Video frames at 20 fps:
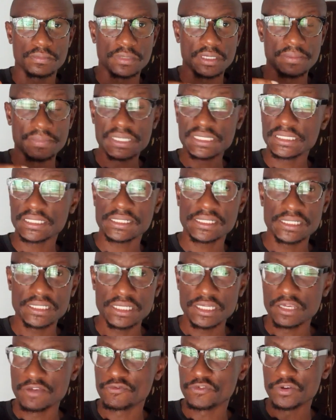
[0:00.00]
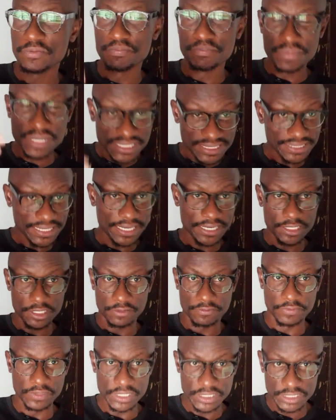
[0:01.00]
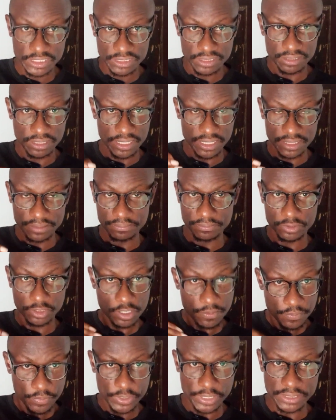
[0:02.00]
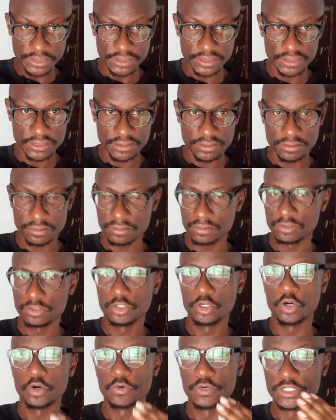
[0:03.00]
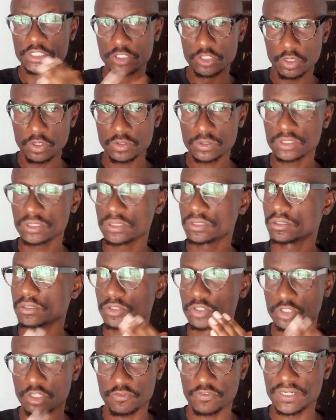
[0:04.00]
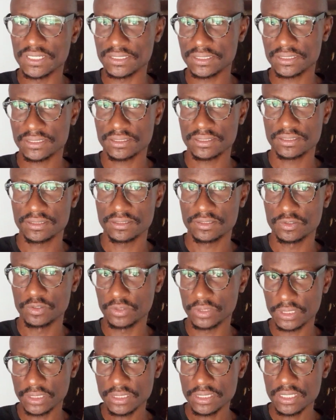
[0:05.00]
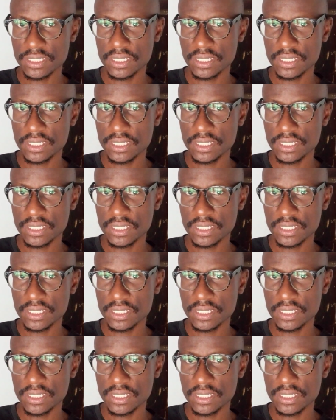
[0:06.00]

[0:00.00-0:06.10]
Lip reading: Basically, if you miss any of these components, your results suffers. Okay.